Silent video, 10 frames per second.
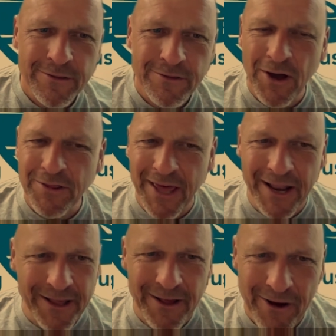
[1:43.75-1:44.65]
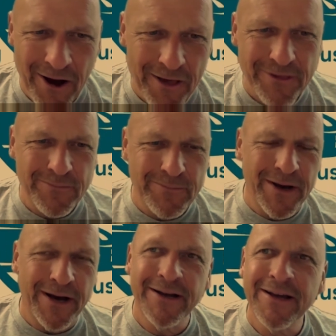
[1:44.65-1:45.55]
Sean's got an awesome
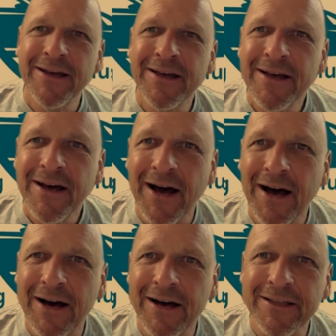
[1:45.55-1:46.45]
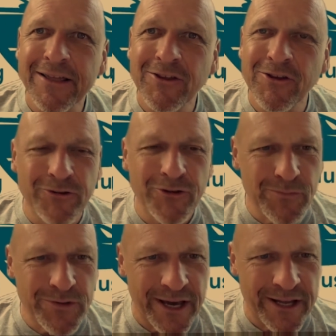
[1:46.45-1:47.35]

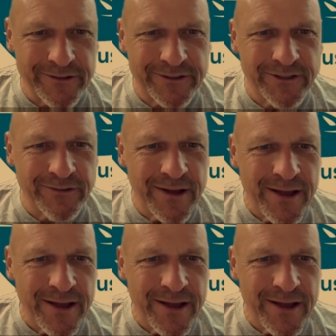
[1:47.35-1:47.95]
YouTube channel too.